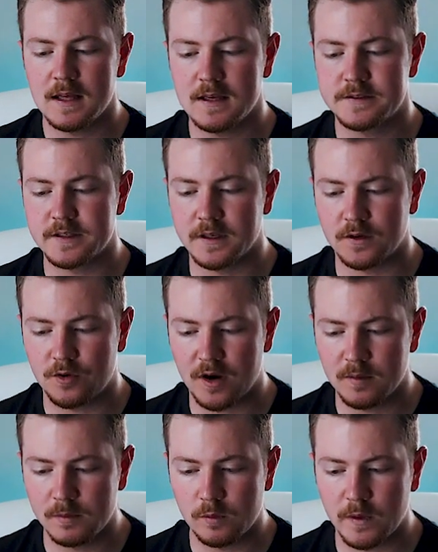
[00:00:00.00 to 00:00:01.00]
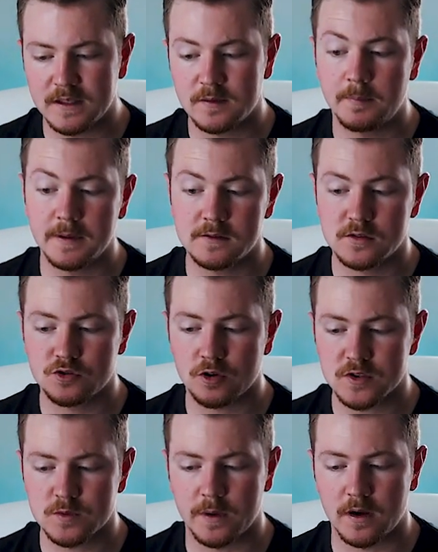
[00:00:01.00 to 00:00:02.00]
is an incredible way to build
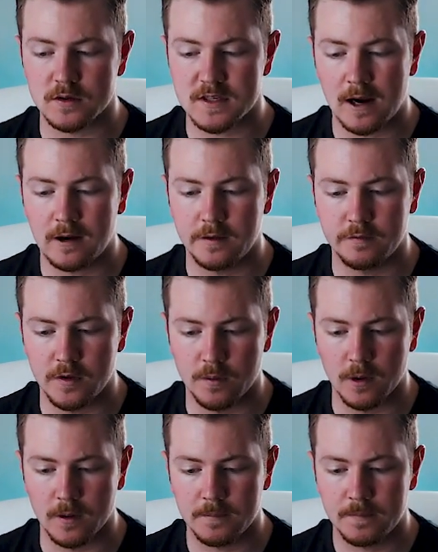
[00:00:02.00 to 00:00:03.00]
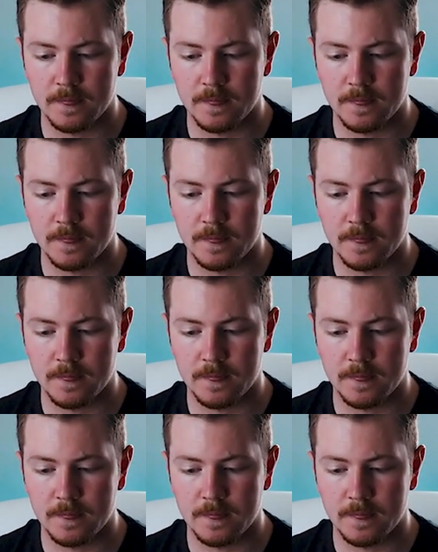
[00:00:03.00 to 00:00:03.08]
trust with your target viewer.